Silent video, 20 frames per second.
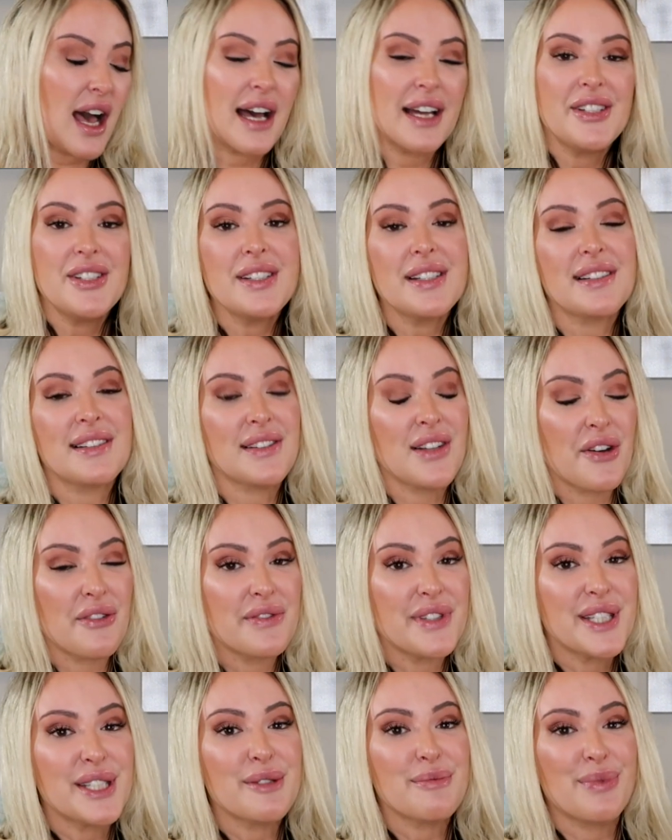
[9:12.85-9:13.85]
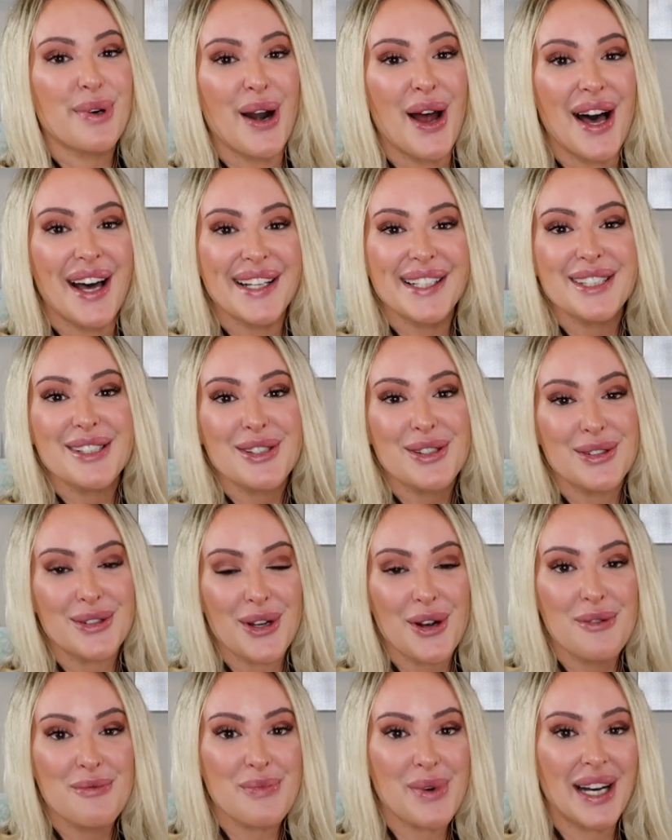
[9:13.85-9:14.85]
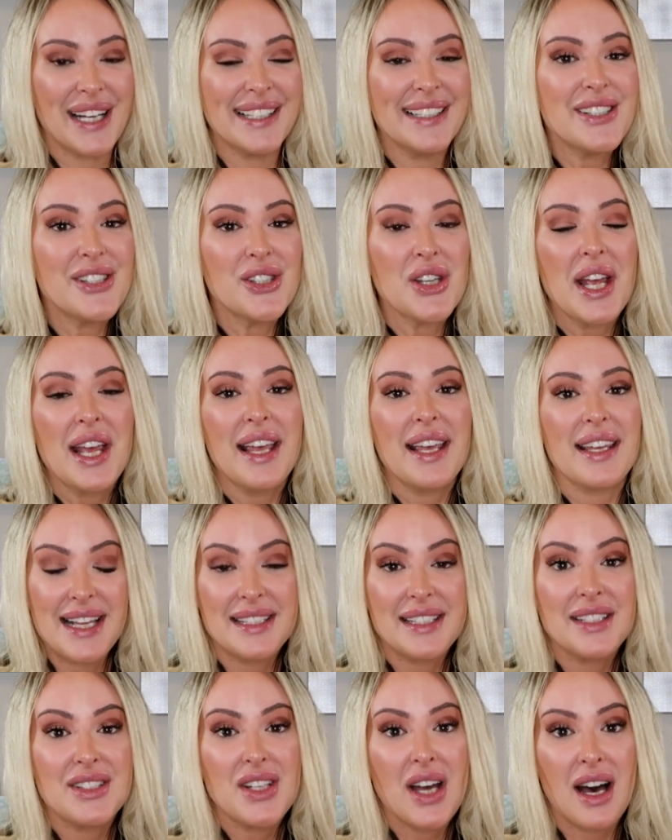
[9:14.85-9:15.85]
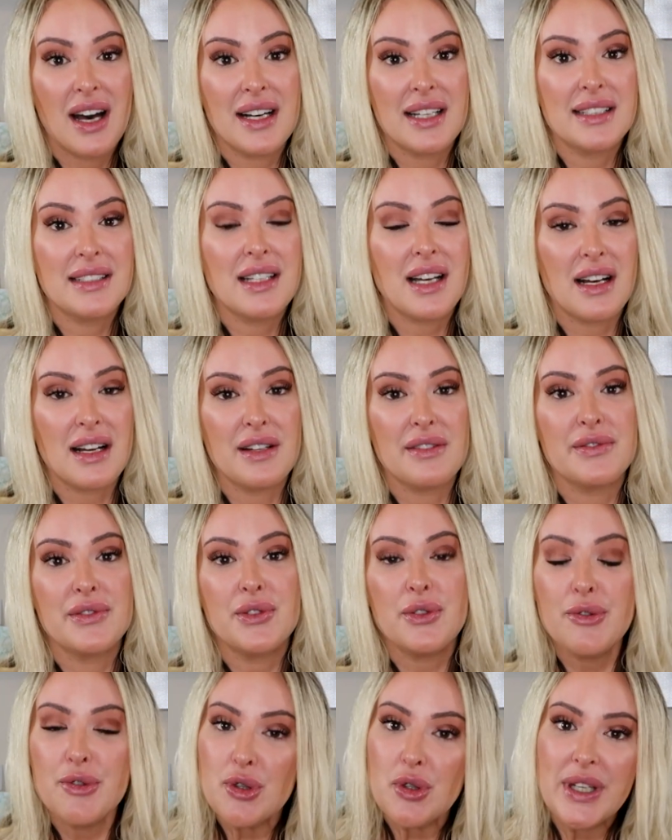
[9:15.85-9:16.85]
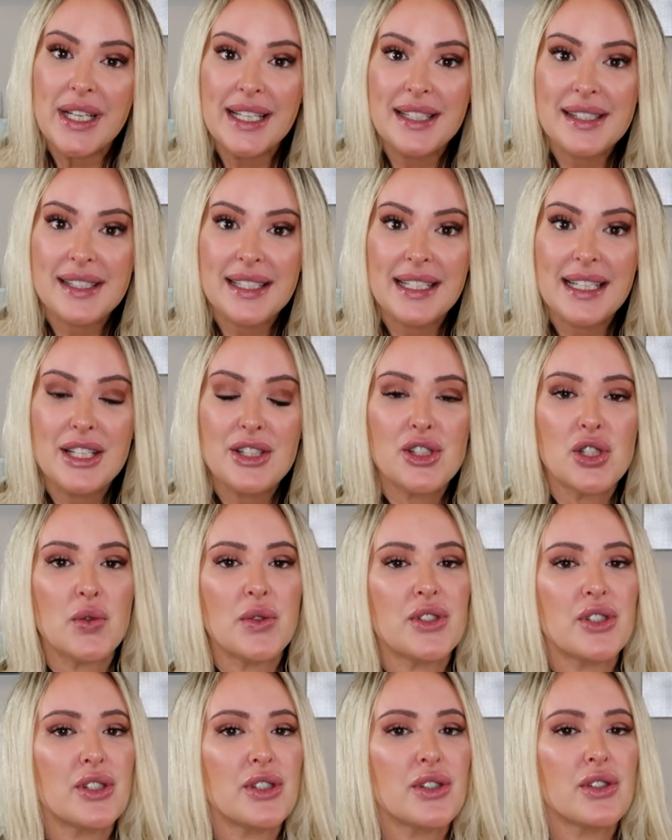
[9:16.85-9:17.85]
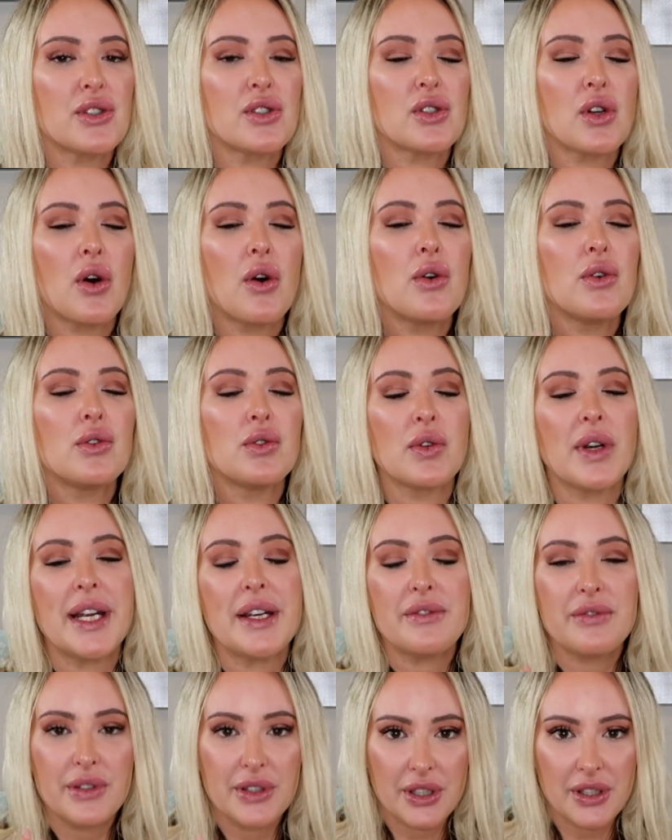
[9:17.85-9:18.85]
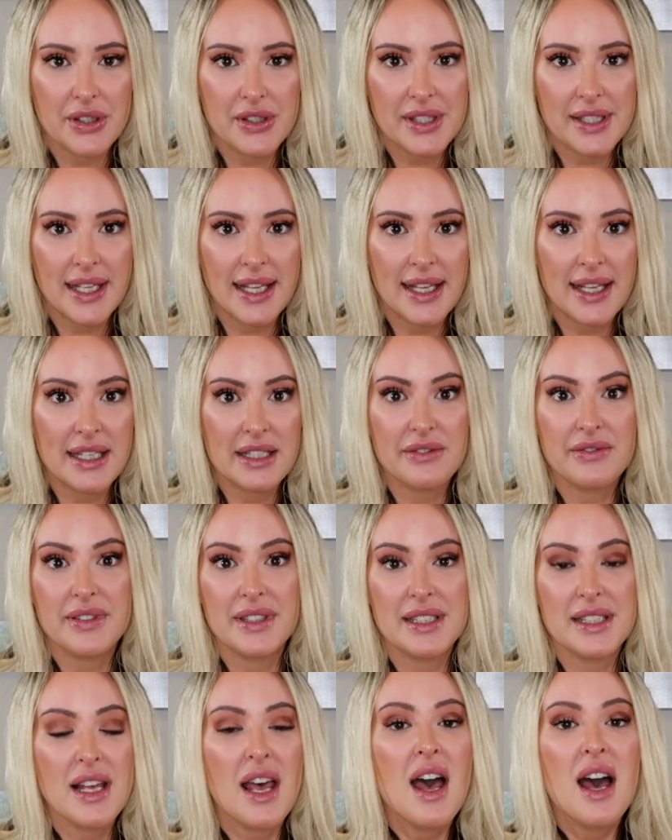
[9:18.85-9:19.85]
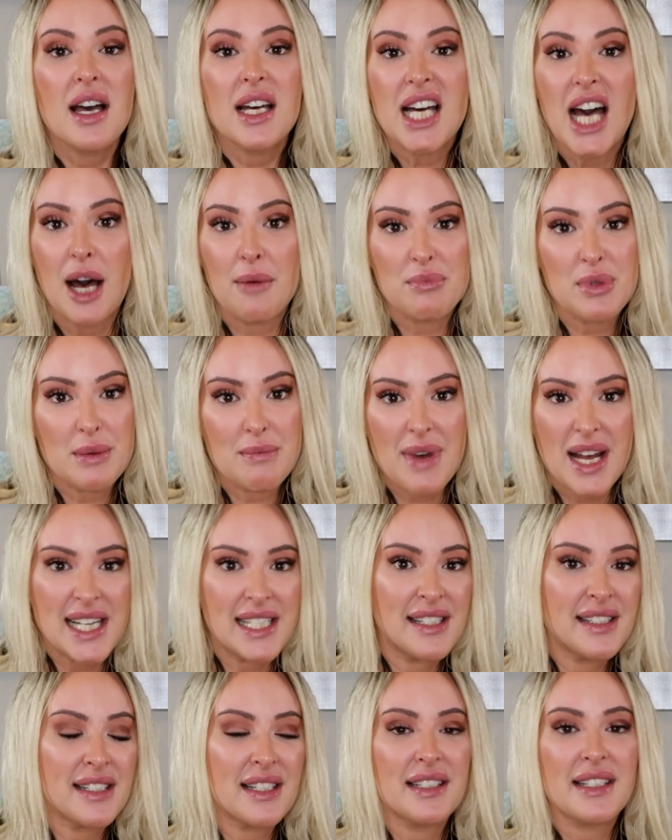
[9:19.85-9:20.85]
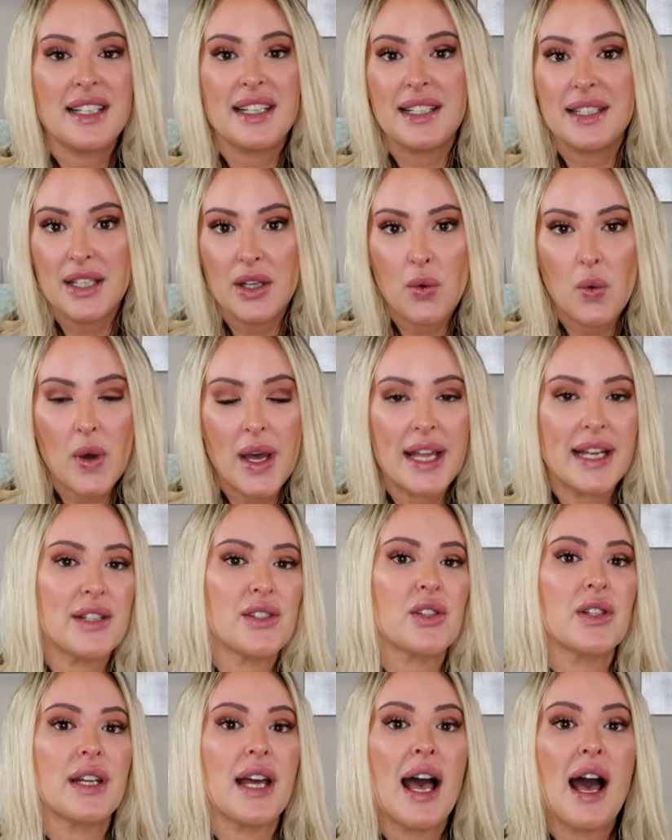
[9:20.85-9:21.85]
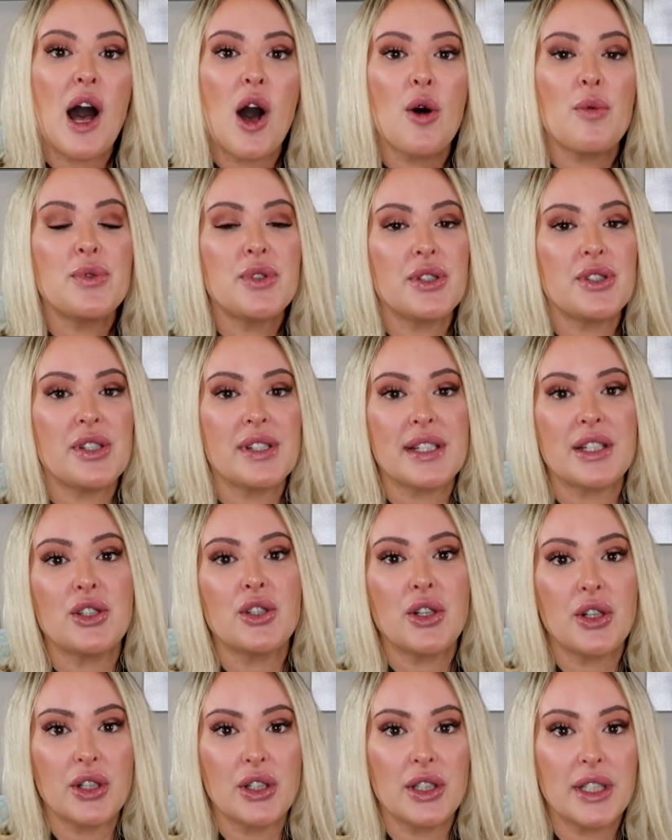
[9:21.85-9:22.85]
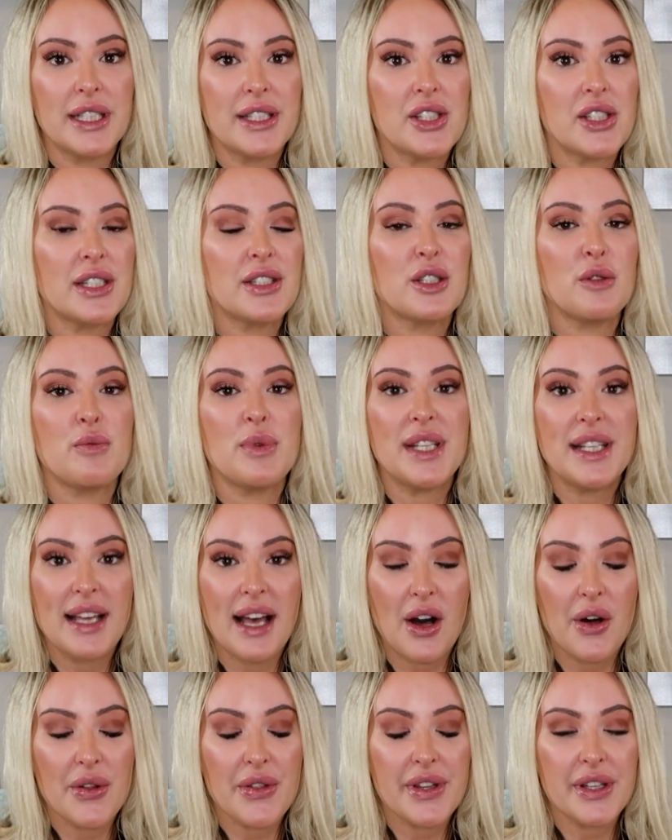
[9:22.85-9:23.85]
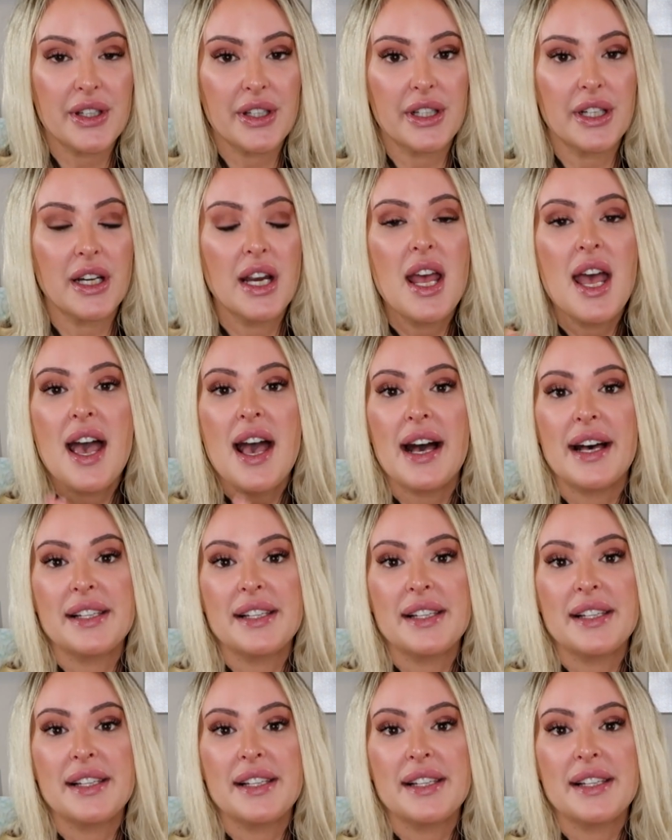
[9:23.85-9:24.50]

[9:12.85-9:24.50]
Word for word: I just love this product so much. It has a ton of nutrients in it, so it's just so great for your skin. If it's compromised in any way, it's gonna help to just encourage it to be healthier.